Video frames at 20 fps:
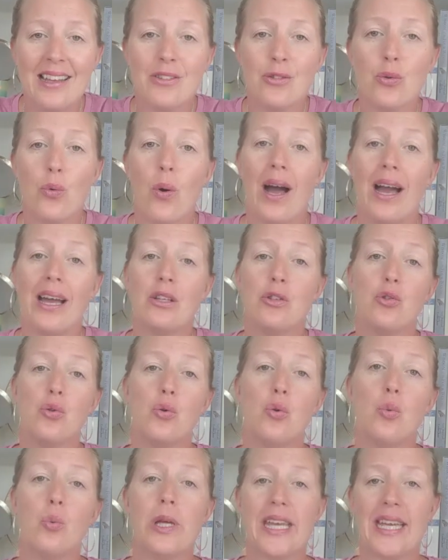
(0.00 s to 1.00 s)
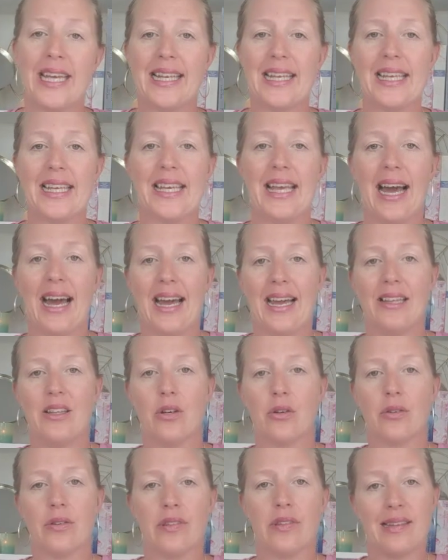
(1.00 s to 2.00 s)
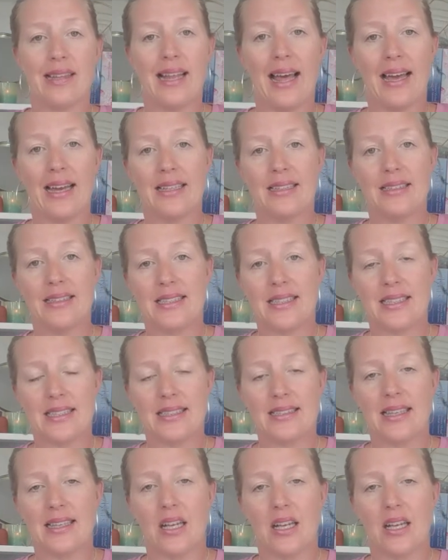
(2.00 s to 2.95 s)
So I do weekly guidance like this.